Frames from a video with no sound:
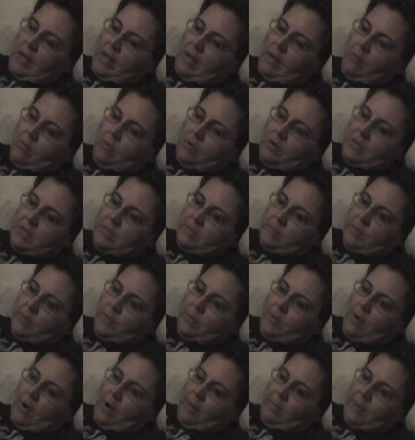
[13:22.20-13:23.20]
He wore his
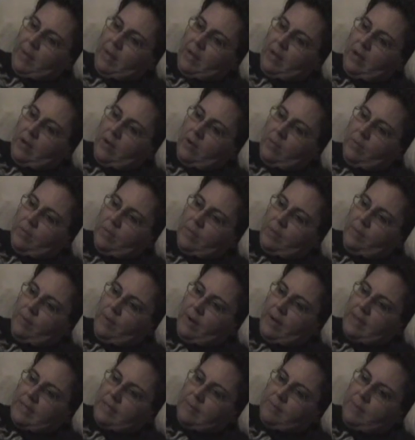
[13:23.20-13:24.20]
blue army coat with the
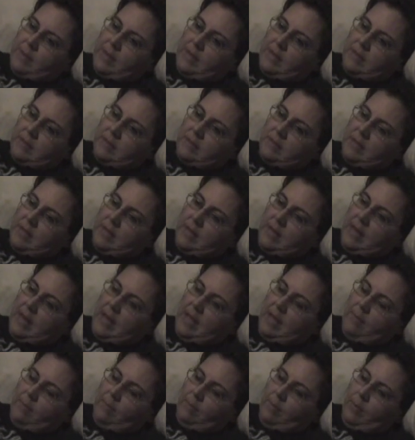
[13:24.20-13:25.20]
brass buttons, and
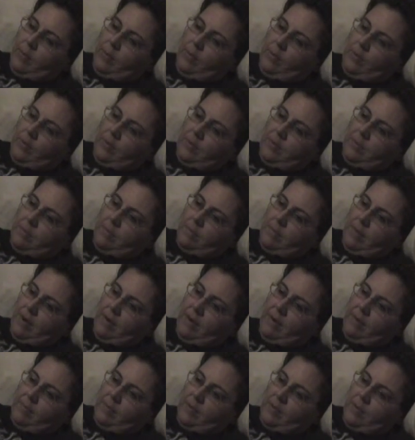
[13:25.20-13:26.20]
he had bold,
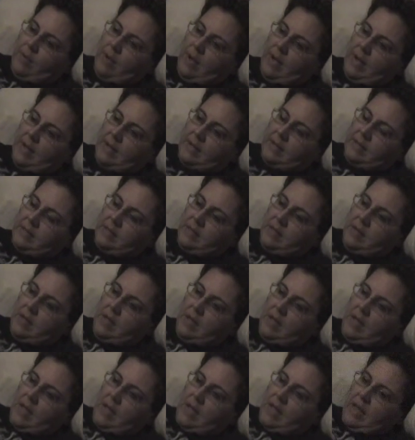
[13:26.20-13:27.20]
merry blue eyes.
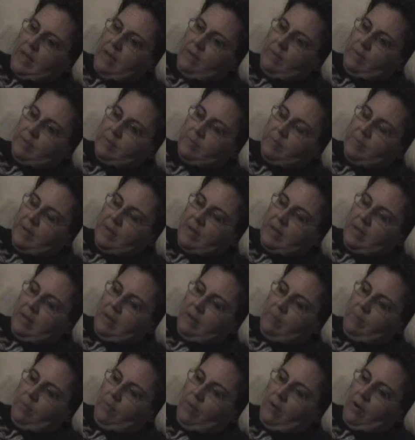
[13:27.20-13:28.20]
He was big
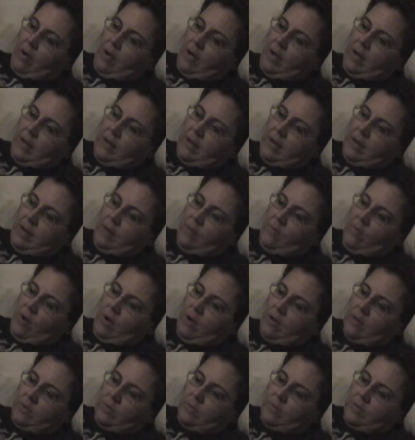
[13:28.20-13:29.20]
and broad, and he
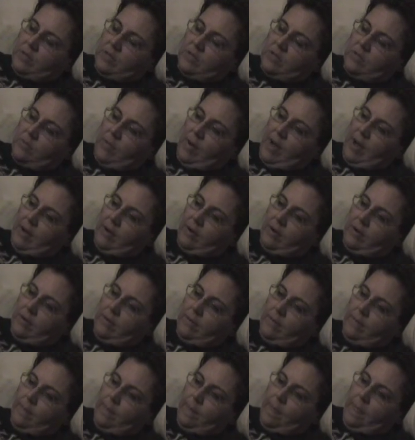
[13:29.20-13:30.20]
walked with a swagger.
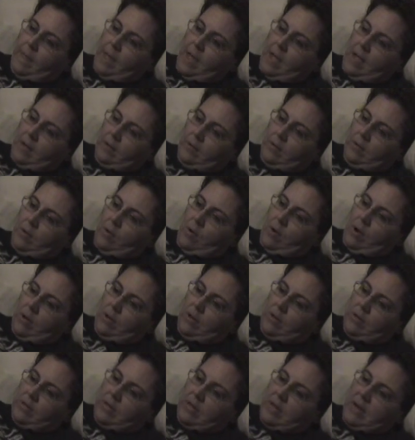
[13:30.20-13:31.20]
Laura
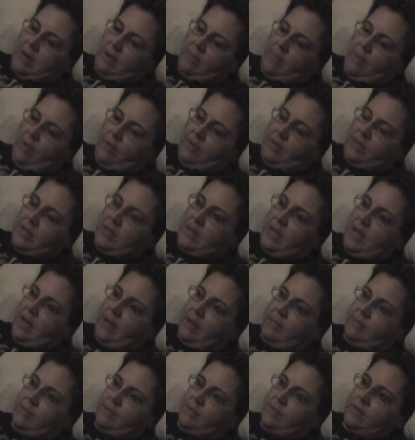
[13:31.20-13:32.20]
looked at him all the
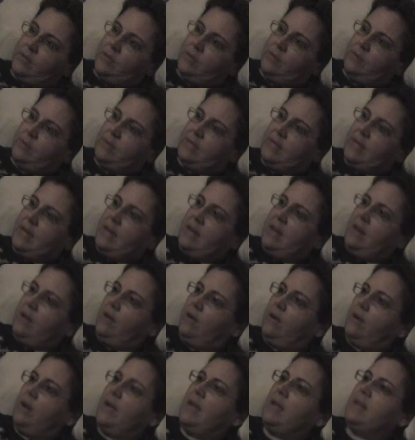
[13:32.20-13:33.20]
time she was eating
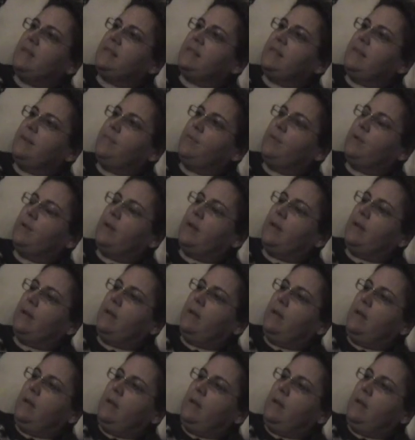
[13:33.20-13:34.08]
her hasty pudding,